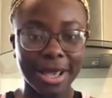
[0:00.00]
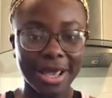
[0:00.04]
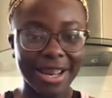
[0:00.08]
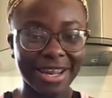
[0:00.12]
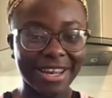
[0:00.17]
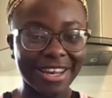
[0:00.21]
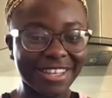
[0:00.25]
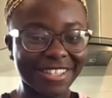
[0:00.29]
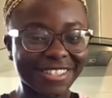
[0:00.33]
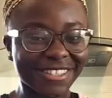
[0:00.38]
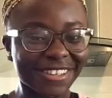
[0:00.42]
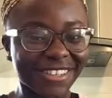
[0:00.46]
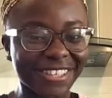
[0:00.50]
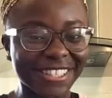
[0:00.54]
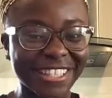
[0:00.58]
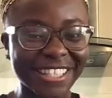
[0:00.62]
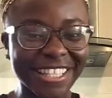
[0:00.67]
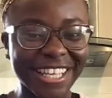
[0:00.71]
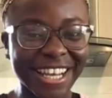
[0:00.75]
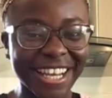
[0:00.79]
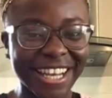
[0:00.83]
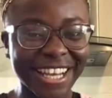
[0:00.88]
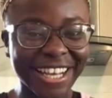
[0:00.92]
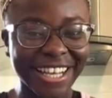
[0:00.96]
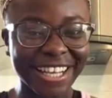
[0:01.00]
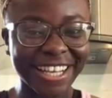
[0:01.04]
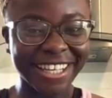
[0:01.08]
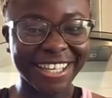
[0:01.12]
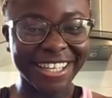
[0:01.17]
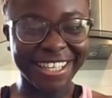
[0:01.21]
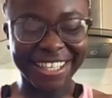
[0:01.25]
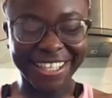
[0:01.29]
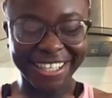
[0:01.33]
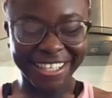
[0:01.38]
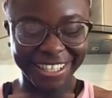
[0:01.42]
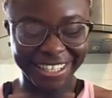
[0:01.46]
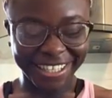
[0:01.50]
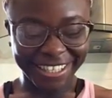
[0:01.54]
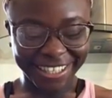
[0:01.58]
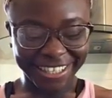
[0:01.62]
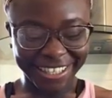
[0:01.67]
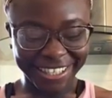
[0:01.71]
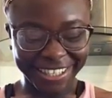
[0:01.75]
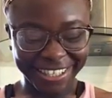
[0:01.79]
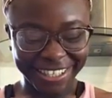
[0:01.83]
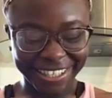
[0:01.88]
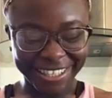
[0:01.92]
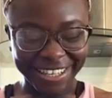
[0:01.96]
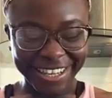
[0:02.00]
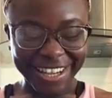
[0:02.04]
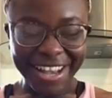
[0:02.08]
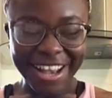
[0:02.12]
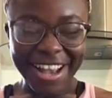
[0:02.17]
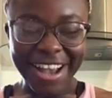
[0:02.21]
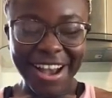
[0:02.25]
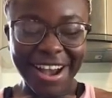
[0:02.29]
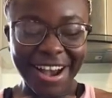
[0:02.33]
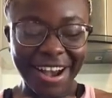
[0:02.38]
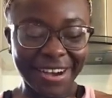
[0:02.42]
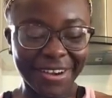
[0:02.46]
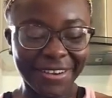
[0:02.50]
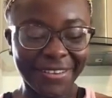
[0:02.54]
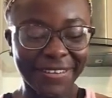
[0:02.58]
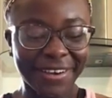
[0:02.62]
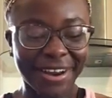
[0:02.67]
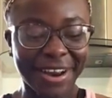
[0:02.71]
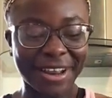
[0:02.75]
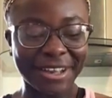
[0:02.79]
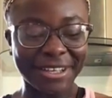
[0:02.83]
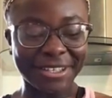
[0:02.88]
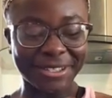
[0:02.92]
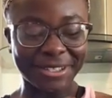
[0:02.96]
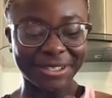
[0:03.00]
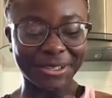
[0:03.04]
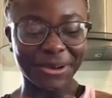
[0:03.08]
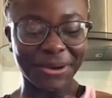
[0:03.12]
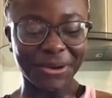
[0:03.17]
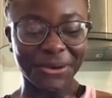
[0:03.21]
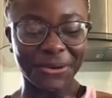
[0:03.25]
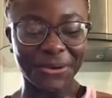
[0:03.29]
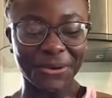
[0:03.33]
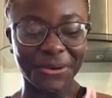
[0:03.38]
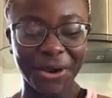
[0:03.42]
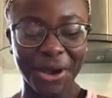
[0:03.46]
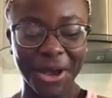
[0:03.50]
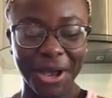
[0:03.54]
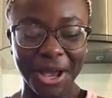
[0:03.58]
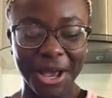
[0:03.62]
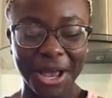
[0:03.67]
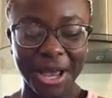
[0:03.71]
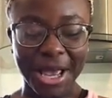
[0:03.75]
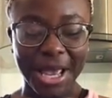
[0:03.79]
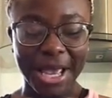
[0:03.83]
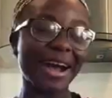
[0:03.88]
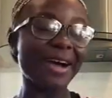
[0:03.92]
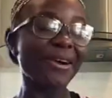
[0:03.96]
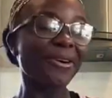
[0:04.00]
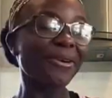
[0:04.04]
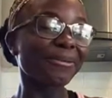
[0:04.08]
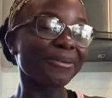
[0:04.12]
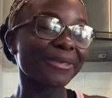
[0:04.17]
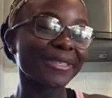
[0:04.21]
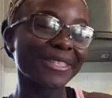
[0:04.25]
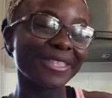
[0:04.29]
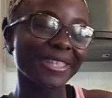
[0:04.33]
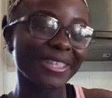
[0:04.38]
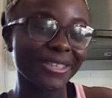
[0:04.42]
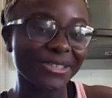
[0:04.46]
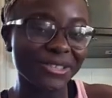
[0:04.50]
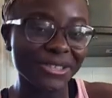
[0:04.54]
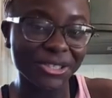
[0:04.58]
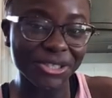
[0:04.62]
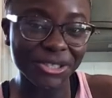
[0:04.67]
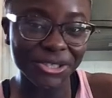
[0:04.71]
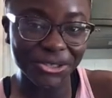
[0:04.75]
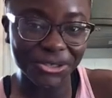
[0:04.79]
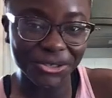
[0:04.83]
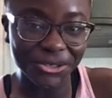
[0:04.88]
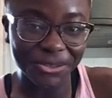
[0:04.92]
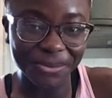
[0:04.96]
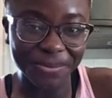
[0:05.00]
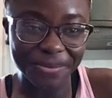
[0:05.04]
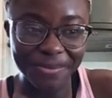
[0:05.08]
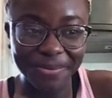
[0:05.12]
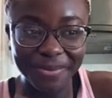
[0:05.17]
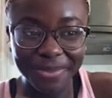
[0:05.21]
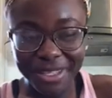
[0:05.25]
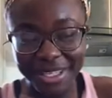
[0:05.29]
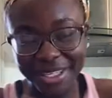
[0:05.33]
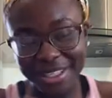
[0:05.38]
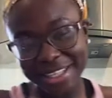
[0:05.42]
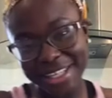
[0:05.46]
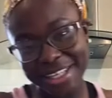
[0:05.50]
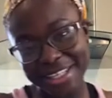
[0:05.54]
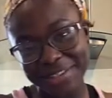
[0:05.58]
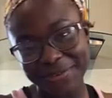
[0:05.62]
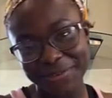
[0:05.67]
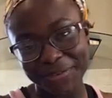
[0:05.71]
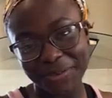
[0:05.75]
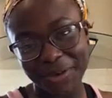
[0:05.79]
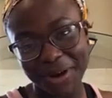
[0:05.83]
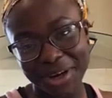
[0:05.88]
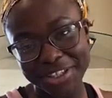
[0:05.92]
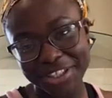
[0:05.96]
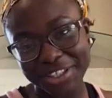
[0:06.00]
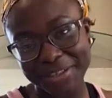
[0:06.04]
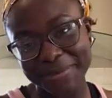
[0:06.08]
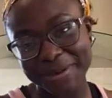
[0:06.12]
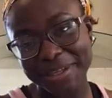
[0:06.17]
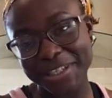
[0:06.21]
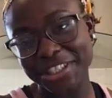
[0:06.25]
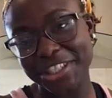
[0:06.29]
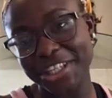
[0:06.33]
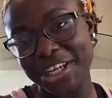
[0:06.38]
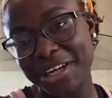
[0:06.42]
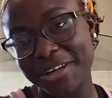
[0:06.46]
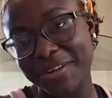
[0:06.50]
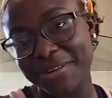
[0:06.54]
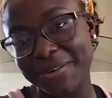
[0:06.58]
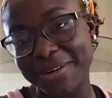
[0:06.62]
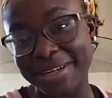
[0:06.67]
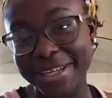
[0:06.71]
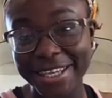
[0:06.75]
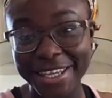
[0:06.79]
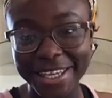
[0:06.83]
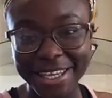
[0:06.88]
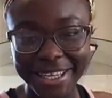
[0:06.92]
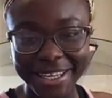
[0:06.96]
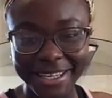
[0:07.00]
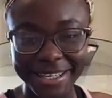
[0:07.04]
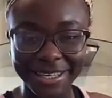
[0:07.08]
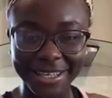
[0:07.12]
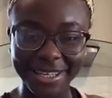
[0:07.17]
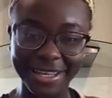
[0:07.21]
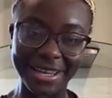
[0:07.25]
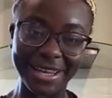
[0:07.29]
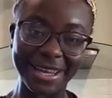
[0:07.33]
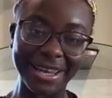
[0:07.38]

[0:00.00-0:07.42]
And it's all done. All right, so I hope to see you soon. Thanks for watching my channel again.